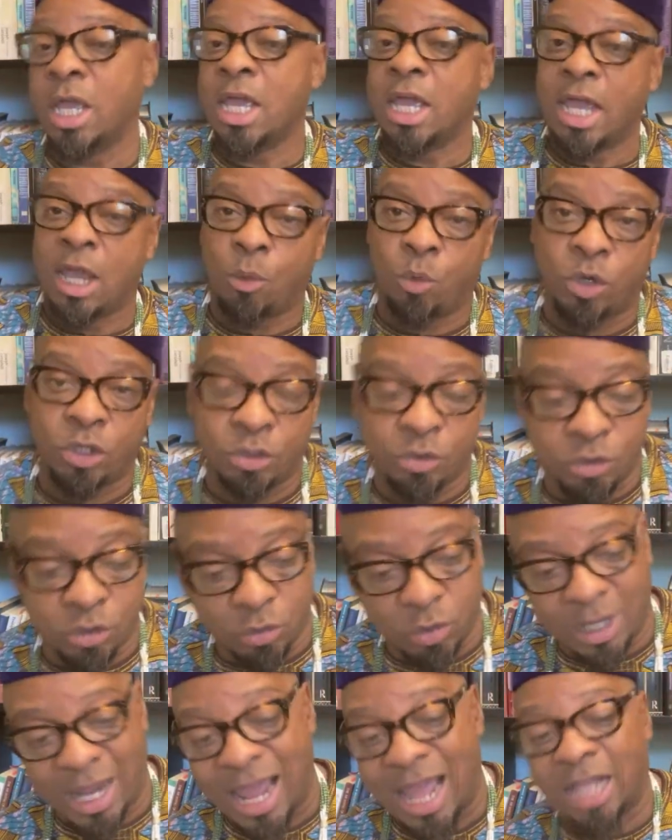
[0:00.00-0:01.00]
and what you do
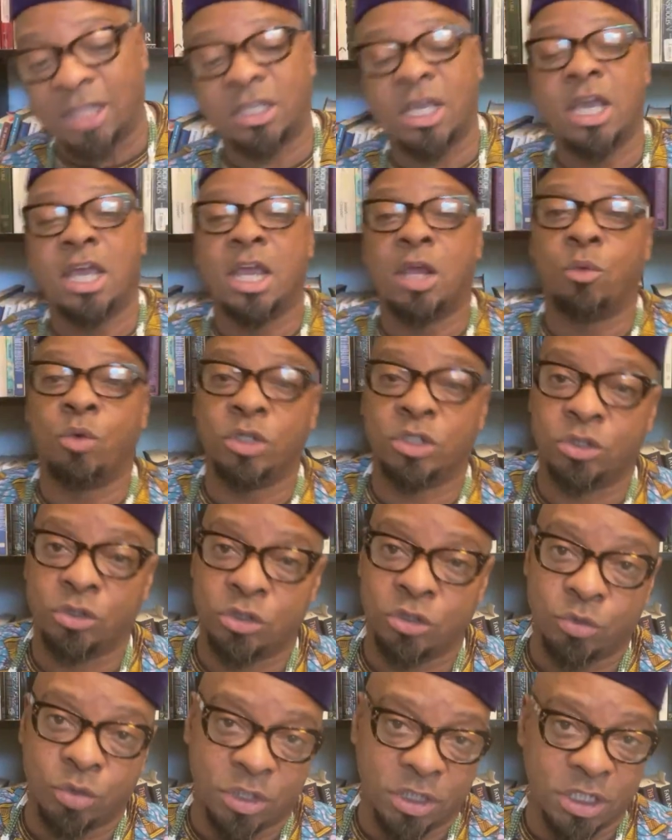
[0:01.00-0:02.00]
with hats and what you
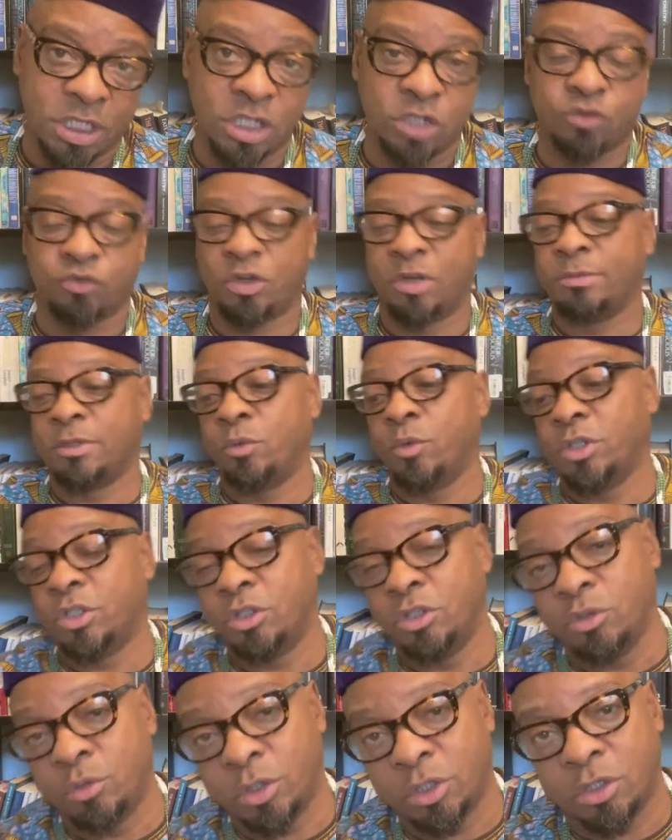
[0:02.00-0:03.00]
do with these dreams and what you
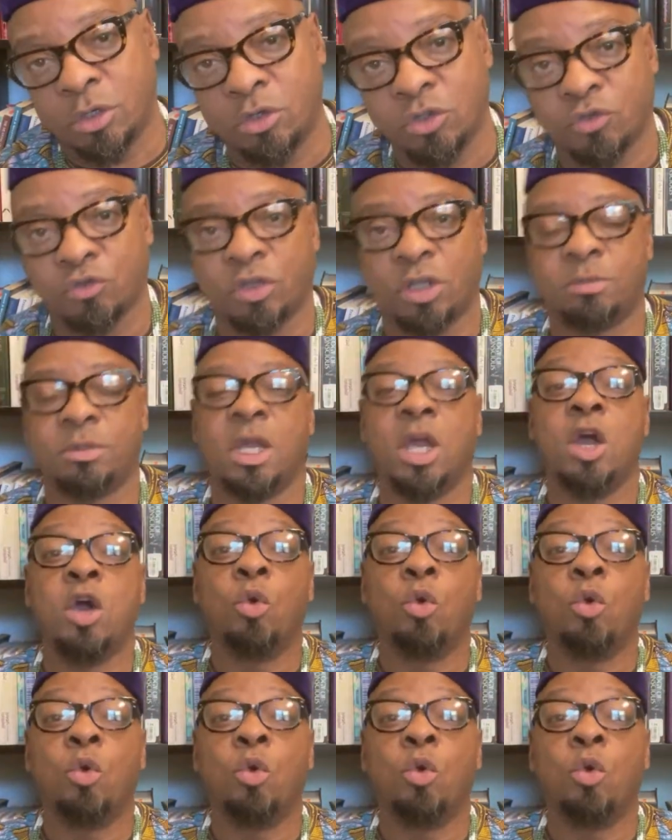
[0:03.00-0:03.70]
do with those dreams.